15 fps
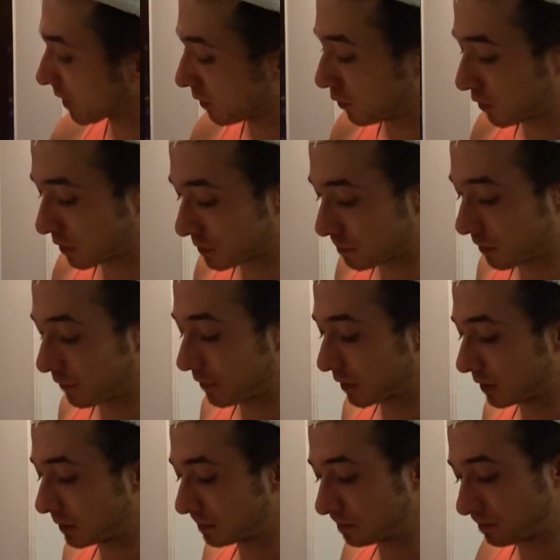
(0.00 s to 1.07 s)
Works
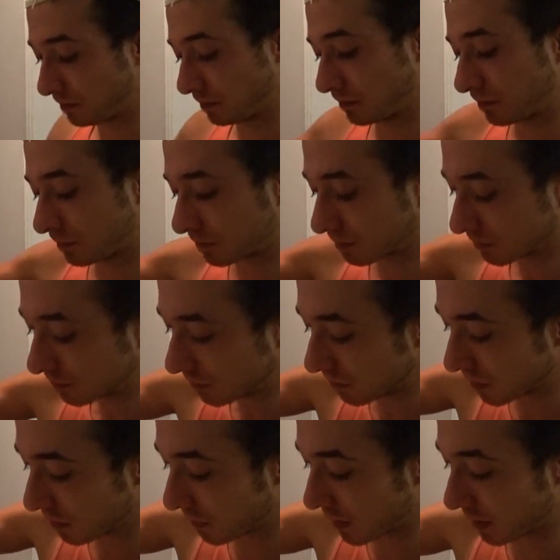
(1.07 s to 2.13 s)
perfectly.
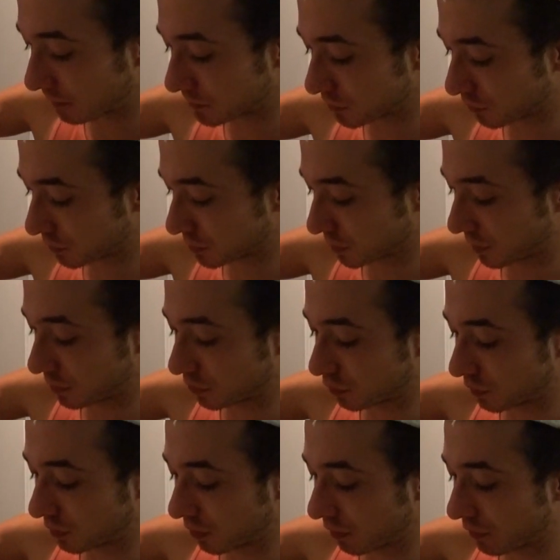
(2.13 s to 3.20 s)
Man, I'm so excited to
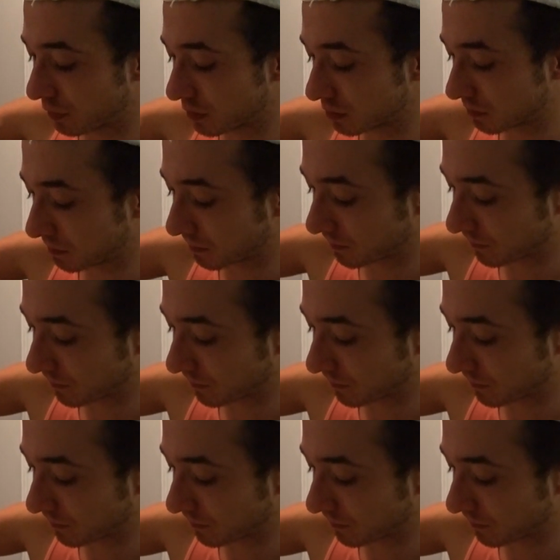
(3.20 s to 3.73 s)
eat all of this.